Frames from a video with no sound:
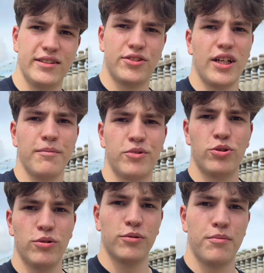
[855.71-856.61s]
dream,
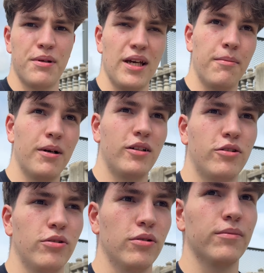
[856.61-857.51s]
to be able
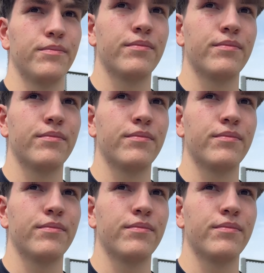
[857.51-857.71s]
to